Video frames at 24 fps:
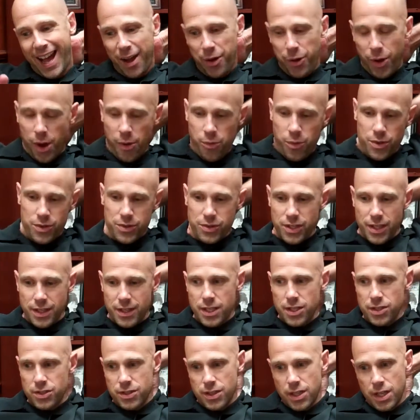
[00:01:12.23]
I will say
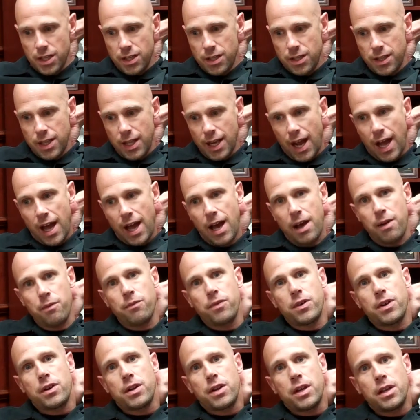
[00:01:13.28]
this, that I'm
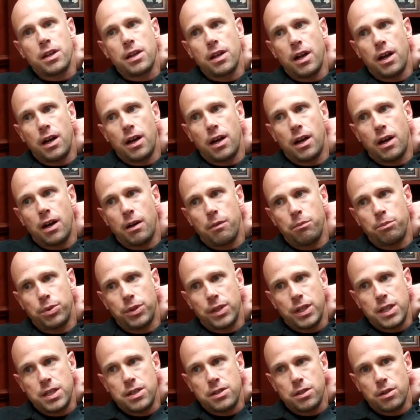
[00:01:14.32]
very
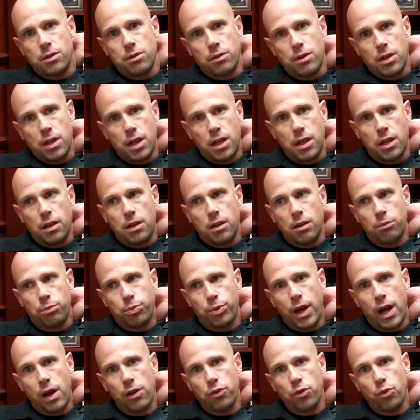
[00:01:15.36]
pleased and
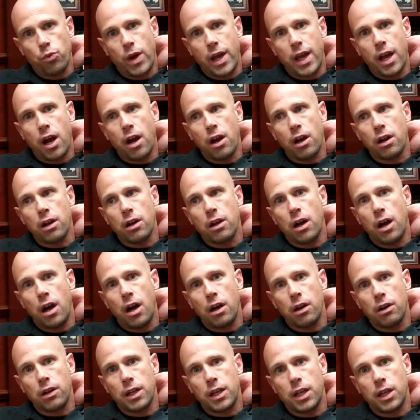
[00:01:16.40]
proud the way
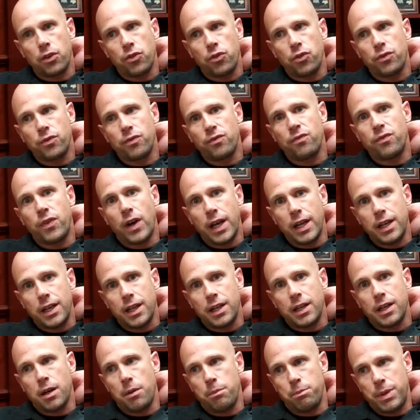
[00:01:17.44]
our kids fight
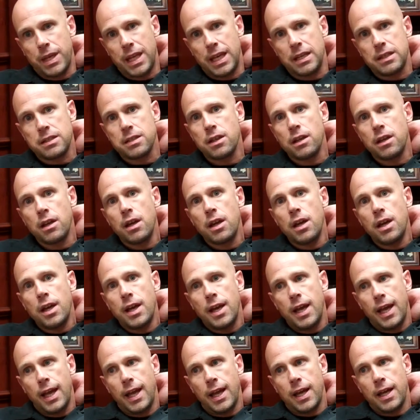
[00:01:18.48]
and compete,
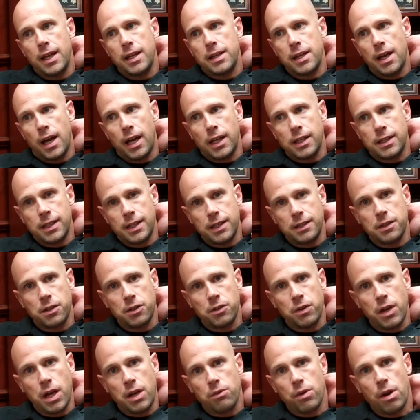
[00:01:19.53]
and I think they're
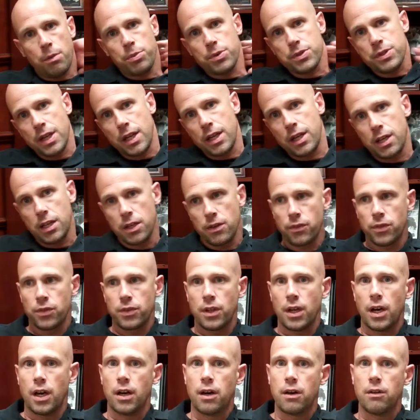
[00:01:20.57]
great representatives
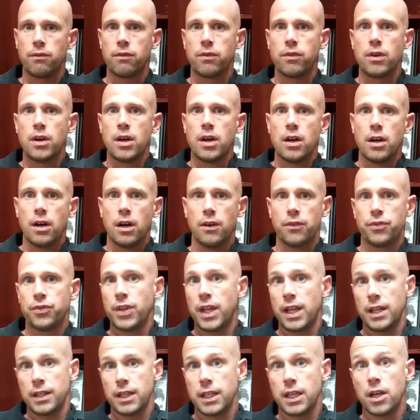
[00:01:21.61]
of
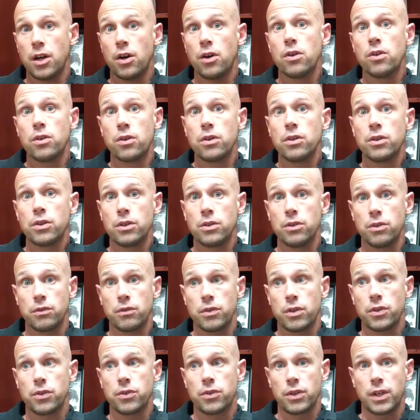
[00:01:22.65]
St. Leo
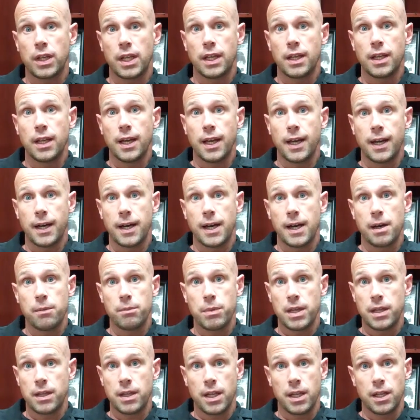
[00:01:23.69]
University
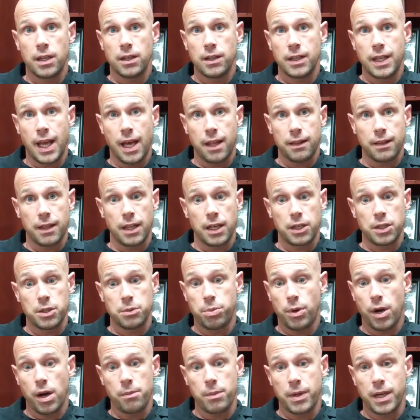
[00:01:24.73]
and the athletic
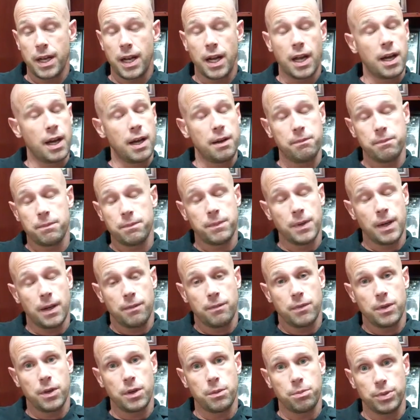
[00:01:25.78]
department, and I'm
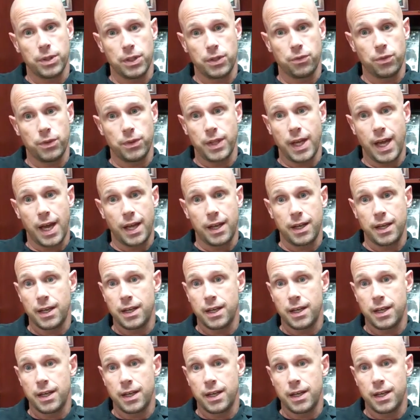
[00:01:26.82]
very pleased with that.